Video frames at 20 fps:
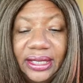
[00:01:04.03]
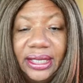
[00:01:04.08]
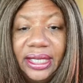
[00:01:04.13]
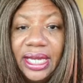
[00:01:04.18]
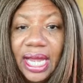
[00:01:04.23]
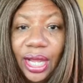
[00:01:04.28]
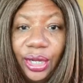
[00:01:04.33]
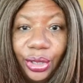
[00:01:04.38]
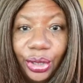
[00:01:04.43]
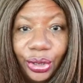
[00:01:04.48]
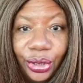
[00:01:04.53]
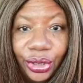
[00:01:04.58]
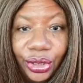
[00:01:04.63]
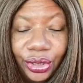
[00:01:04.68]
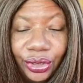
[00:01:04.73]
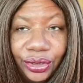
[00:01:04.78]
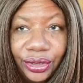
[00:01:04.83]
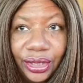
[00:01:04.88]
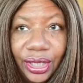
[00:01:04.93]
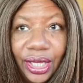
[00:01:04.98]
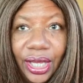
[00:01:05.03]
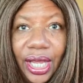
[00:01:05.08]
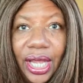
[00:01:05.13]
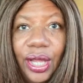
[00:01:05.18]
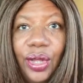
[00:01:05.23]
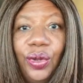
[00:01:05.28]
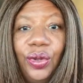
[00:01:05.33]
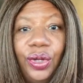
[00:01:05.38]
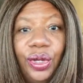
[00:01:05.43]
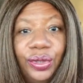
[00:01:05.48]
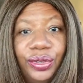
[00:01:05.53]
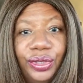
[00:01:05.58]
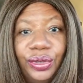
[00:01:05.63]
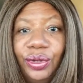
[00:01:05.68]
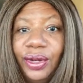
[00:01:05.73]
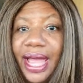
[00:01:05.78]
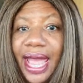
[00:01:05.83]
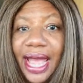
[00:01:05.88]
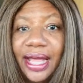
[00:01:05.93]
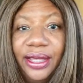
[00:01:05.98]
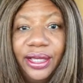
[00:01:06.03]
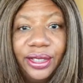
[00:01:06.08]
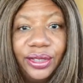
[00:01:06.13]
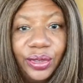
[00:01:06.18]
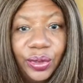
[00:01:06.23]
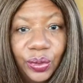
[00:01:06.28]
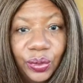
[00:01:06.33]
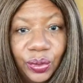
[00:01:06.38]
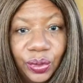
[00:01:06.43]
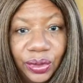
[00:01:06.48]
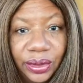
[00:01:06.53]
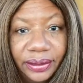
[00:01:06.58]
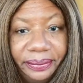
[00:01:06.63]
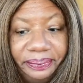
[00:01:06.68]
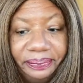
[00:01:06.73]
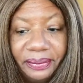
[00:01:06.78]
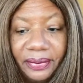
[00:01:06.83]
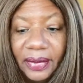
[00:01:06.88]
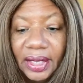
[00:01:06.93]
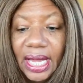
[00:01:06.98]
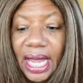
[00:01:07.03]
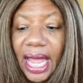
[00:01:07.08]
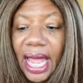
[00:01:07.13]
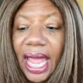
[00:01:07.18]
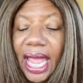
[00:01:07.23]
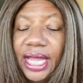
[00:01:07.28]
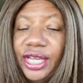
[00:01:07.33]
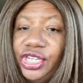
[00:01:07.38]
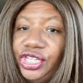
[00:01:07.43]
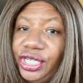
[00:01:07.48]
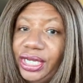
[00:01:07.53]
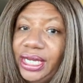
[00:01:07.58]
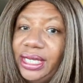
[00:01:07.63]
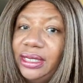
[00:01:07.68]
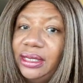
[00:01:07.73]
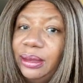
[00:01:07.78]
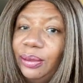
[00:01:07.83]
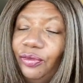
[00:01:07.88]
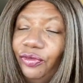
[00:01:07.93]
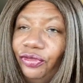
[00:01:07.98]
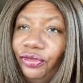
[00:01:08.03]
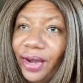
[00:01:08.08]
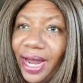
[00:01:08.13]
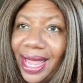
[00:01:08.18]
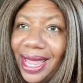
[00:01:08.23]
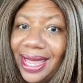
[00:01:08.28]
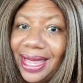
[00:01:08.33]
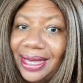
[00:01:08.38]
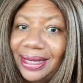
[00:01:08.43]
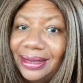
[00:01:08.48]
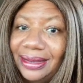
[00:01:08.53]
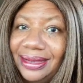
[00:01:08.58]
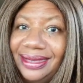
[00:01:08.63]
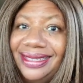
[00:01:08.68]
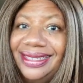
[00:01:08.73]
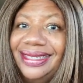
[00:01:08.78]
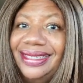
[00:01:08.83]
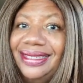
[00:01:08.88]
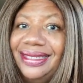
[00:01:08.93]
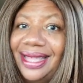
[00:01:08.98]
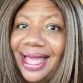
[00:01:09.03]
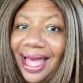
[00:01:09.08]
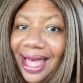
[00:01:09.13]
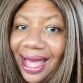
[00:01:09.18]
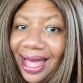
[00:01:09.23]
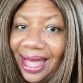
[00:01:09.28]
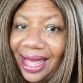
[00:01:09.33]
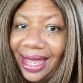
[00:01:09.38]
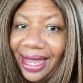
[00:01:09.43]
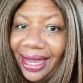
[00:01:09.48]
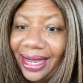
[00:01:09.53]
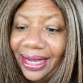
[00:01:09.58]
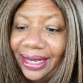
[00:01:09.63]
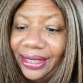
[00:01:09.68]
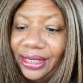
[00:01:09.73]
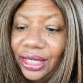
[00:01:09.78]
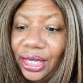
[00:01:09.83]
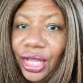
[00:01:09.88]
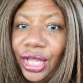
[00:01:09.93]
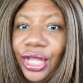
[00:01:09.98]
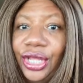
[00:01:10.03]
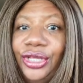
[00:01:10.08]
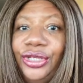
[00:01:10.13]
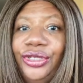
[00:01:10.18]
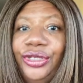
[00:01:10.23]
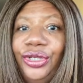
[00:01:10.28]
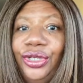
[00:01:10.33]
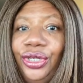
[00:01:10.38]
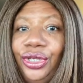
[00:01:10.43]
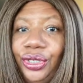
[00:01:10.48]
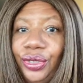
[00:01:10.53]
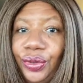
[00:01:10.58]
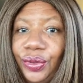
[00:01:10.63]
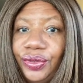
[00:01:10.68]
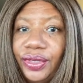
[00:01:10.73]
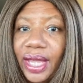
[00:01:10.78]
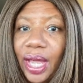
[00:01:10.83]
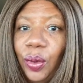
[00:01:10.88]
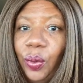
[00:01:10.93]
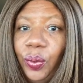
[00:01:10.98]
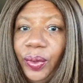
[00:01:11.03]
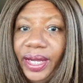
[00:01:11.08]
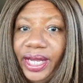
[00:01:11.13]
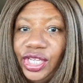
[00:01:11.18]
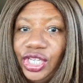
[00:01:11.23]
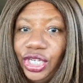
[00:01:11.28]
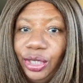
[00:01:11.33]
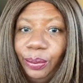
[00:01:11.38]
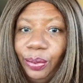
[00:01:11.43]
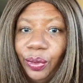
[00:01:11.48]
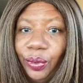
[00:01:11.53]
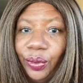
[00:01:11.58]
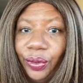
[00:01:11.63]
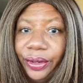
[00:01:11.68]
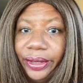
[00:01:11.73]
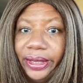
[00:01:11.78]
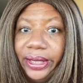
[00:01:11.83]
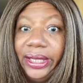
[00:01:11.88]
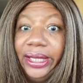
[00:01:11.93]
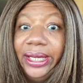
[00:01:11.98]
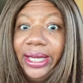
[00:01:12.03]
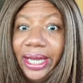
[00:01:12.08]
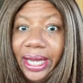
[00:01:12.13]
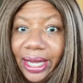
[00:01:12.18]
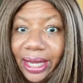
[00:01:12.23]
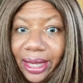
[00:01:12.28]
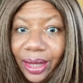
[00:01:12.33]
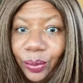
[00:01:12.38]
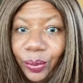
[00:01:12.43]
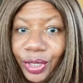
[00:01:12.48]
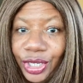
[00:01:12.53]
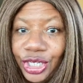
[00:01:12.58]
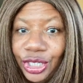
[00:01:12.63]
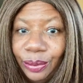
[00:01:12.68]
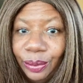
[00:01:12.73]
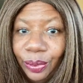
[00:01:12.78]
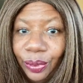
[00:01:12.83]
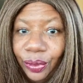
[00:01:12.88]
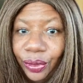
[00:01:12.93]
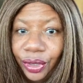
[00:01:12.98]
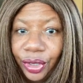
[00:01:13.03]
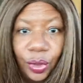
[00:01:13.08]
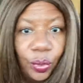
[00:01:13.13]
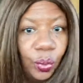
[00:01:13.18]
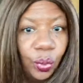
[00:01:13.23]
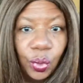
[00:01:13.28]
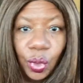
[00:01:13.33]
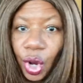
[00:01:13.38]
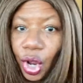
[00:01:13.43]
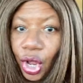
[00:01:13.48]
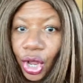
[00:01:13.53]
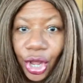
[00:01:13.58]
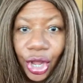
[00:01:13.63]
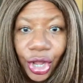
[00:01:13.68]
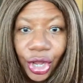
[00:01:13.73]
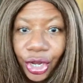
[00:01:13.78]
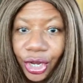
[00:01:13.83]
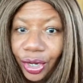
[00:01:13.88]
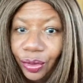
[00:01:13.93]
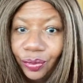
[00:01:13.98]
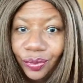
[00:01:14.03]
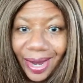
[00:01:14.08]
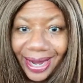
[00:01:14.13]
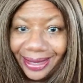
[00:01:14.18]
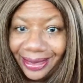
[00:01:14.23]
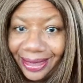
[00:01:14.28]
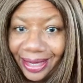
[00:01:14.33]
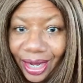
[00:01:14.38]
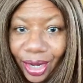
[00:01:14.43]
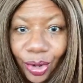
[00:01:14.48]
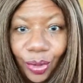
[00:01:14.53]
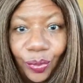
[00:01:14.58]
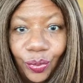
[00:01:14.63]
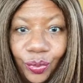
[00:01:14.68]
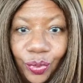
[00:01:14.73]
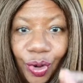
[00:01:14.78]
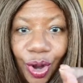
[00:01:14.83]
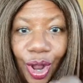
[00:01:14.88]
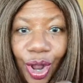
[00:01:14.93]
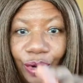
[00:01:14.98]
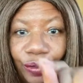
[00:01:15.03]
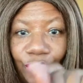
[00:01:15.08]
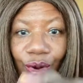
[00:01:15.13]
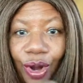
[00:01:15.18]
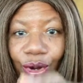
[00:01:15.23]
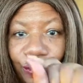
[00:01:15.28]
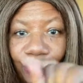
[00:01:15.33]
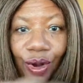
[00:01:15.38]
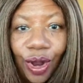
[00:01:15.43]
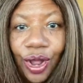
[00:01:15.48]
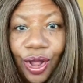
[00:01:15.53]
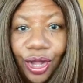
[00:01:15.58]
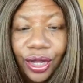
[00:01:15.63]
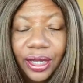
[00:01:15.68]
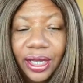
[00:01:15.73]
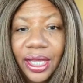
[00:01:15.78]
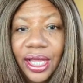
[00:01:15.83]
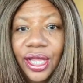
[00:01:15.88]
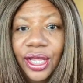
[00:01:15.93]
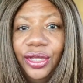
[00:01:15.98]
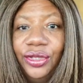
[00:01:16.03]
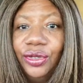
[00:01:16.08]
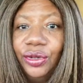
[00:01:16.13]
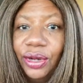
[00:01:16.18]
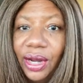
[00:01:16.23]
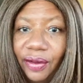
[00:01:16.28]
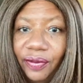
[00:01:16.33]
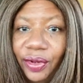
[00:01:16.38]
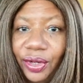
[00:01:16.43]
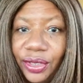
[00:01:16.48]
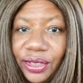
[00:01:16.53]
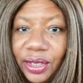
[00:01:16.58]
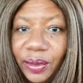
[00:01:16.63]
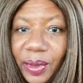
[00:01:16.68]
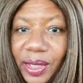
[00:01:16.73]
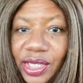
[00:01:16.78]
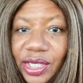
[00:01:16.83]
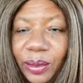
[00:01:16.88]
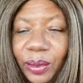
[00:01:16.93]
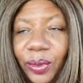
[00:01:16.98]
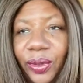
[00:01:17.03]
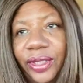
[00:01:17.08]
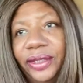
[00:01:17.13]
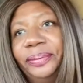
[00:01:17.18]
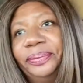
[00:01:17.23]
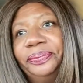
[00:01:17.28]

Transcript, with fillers: a young girl who goes to a Catholic school and she and some friends decide to use a Ouija board. Yeah, Ouija board. Wrong, right there. Wrong, wrong, wrong. Don't ever use a Ouija board.